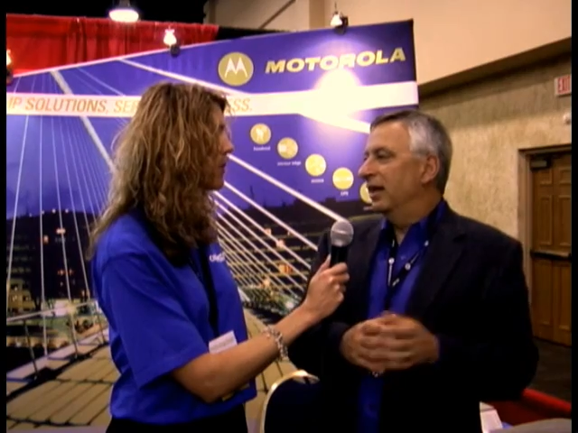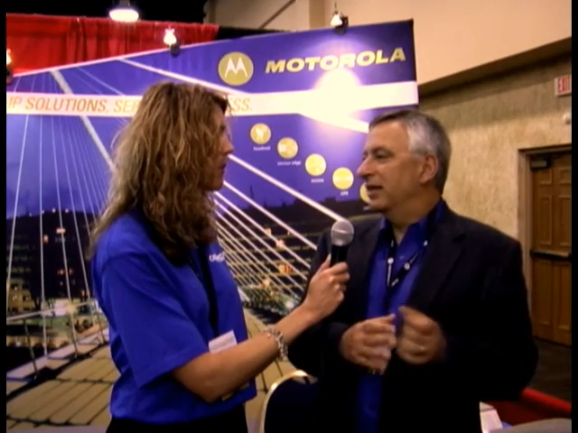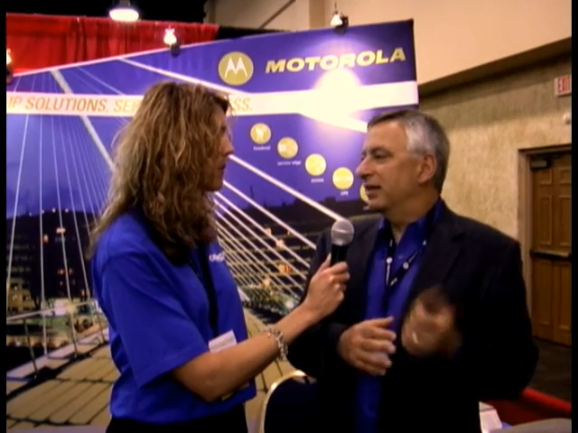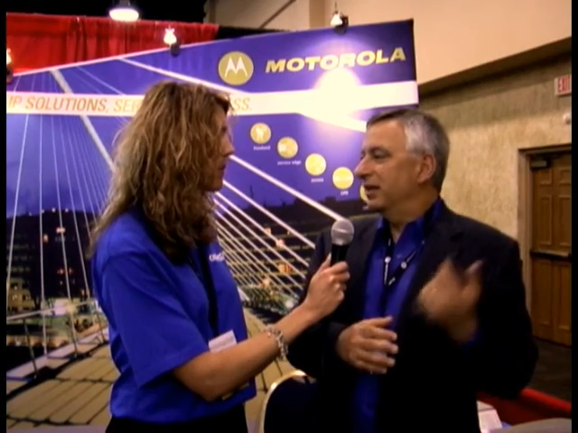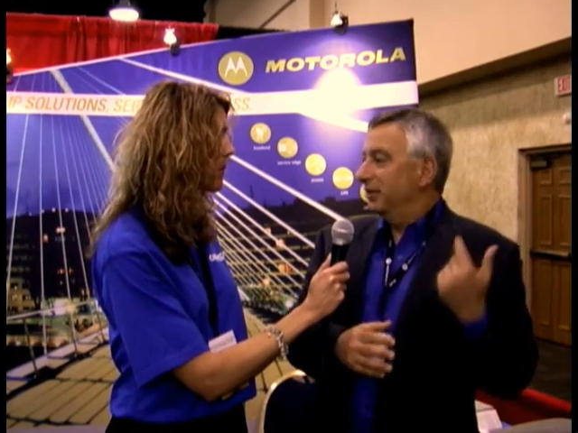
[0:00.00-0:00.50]

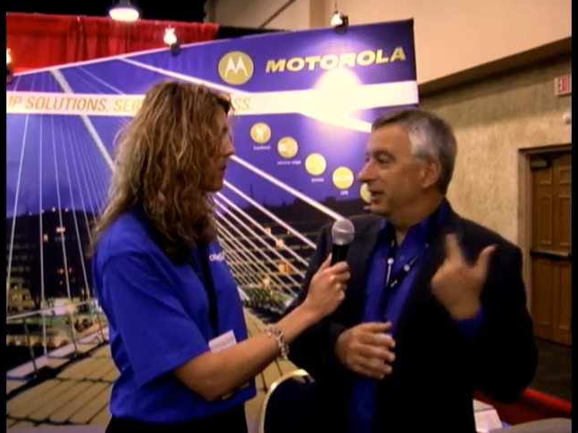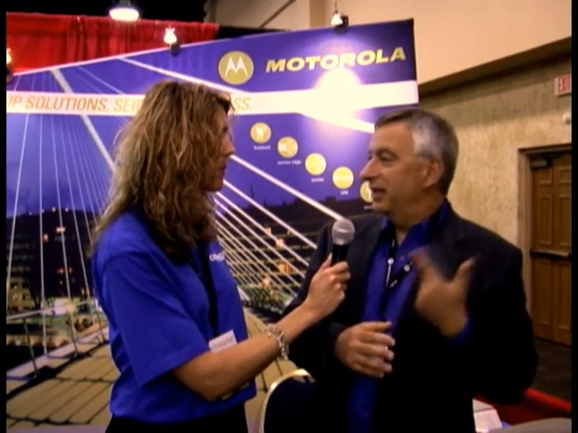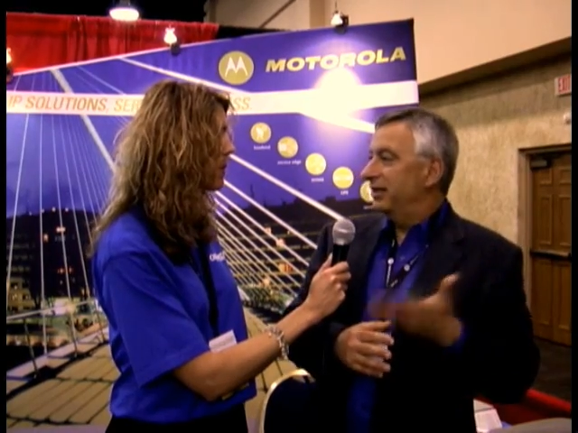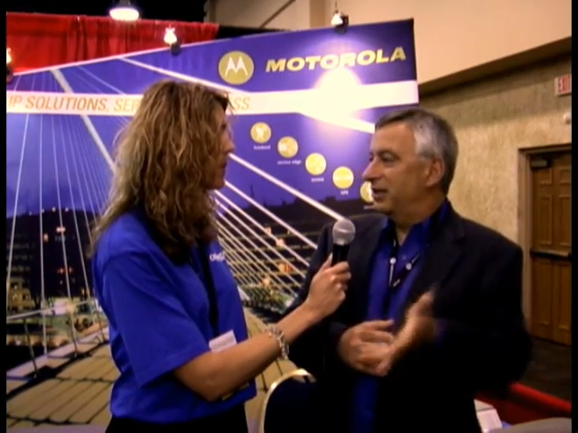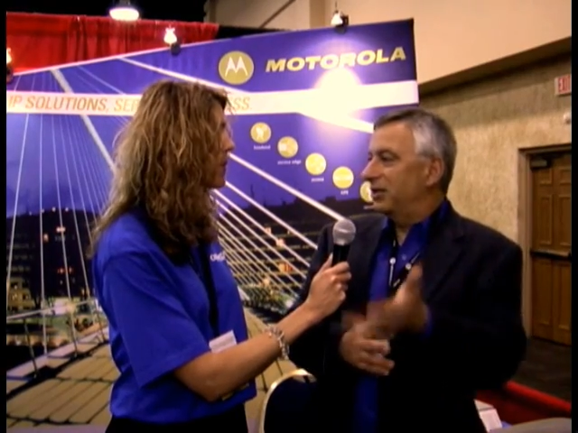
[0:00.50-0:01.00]
that signal
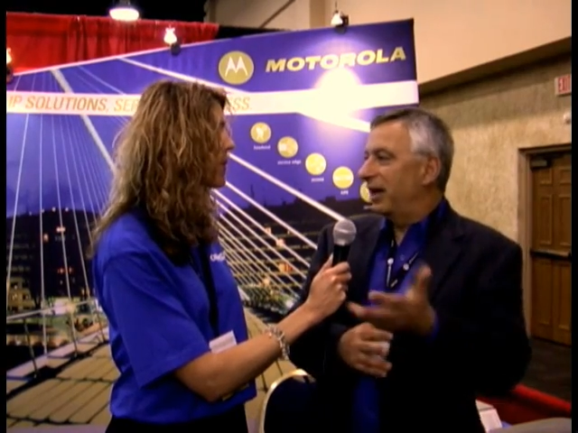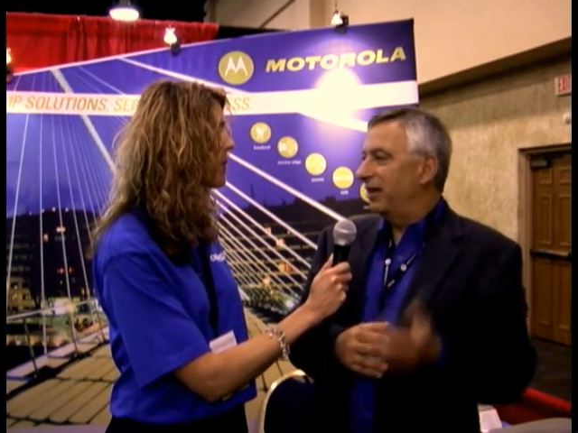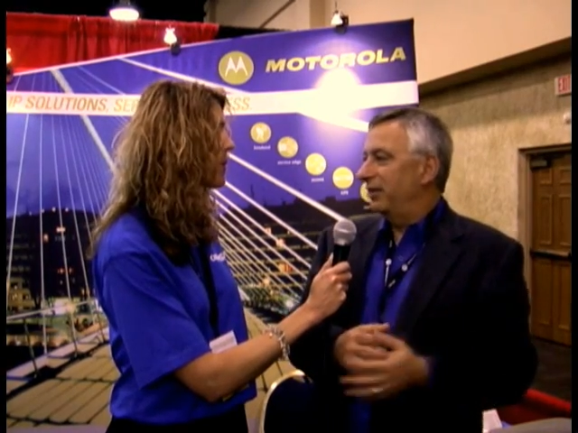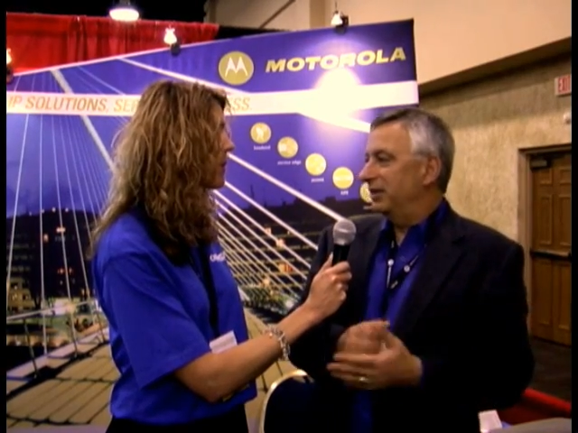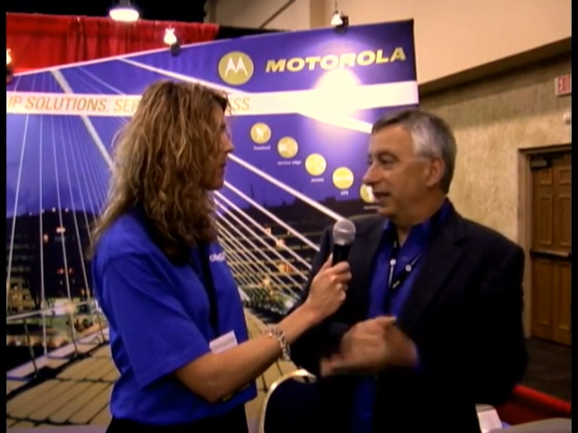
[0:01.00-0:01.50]
needs to
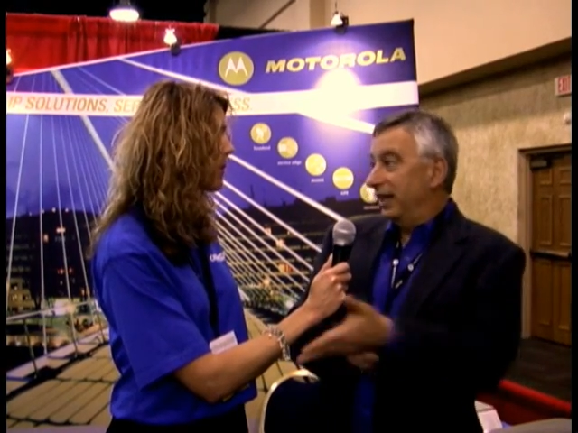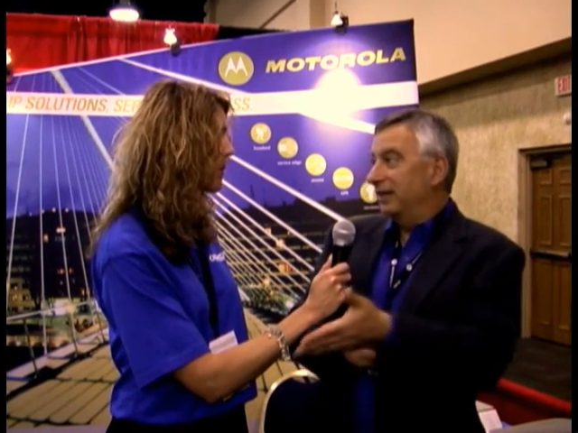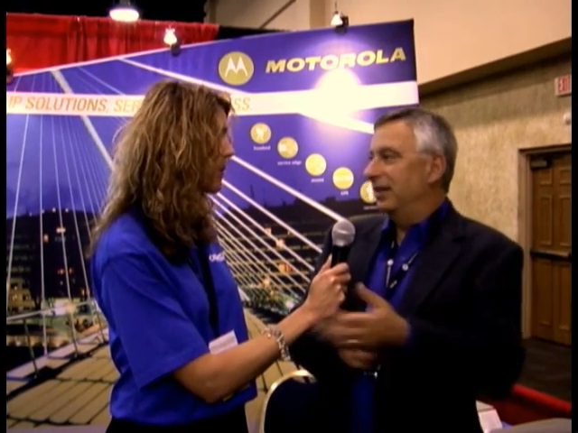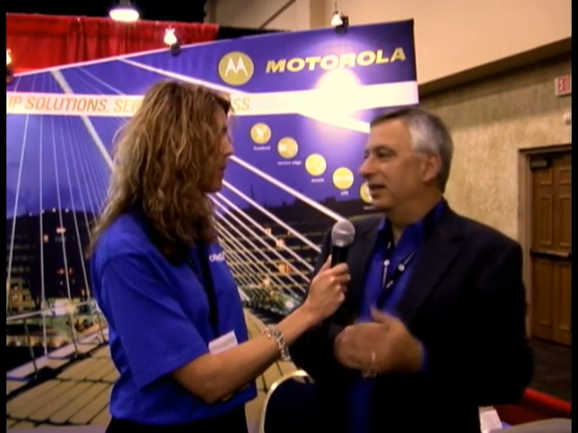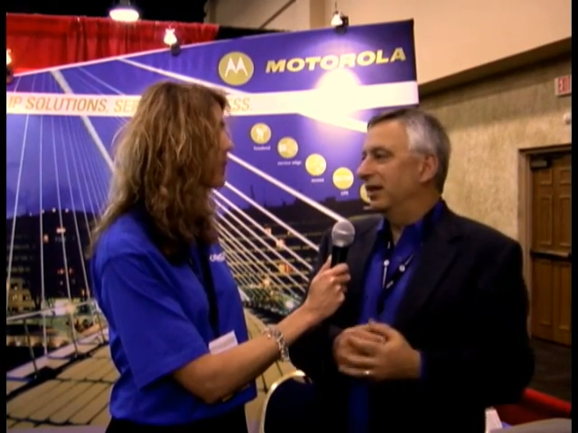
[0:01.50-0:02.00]
travel to
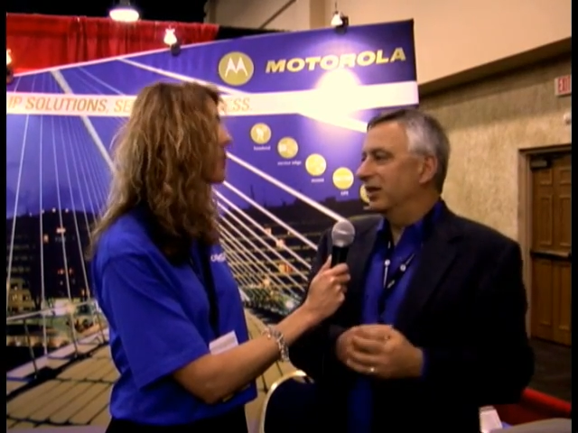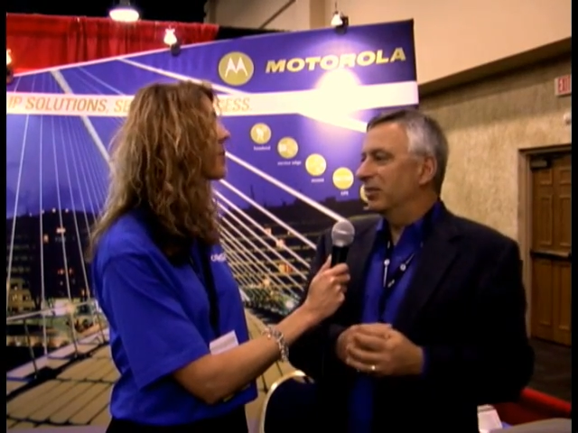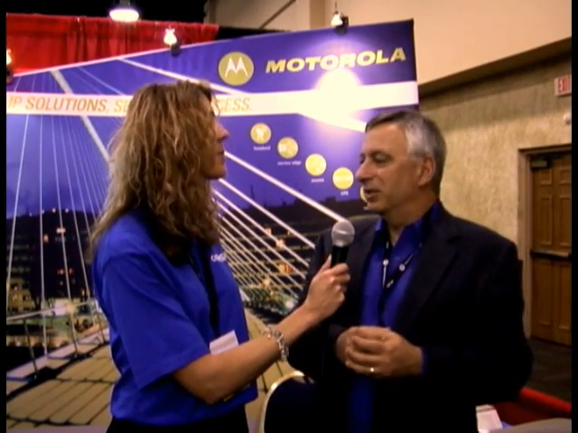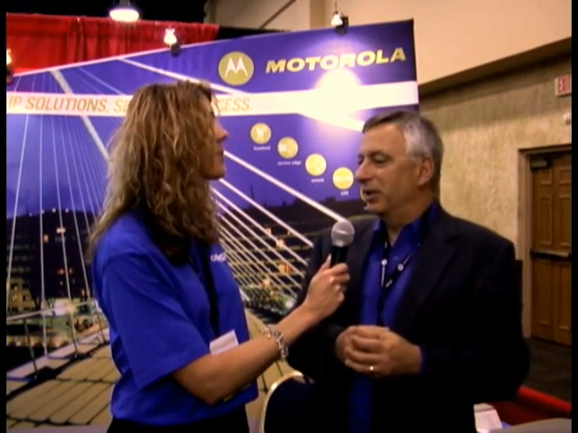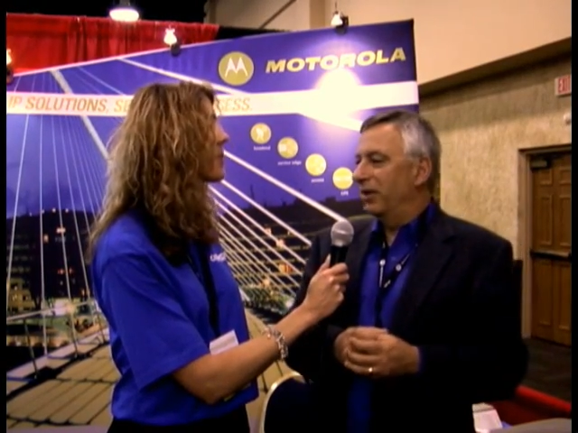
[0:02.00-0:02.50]
get to the
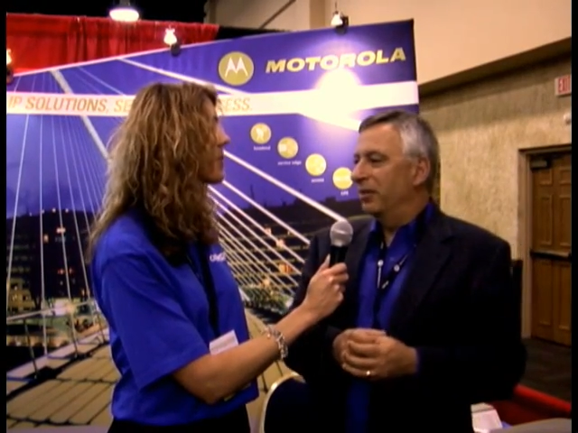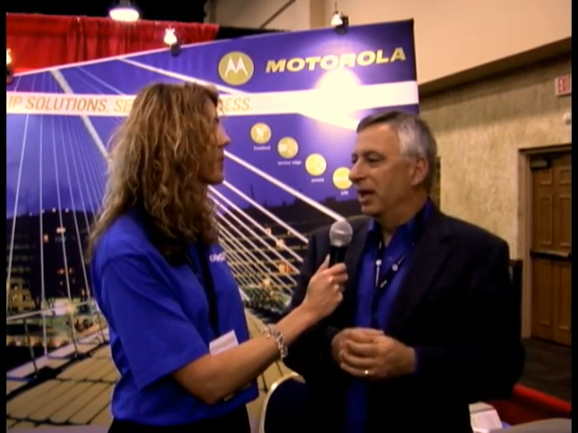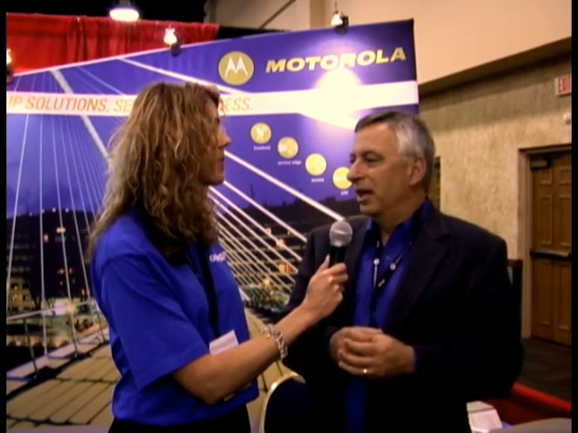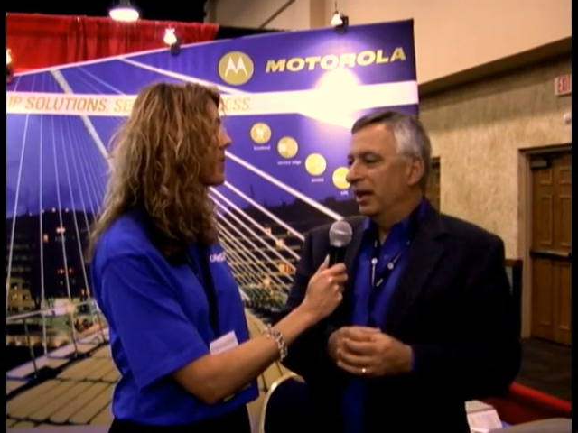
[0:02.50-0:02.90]
customer's home.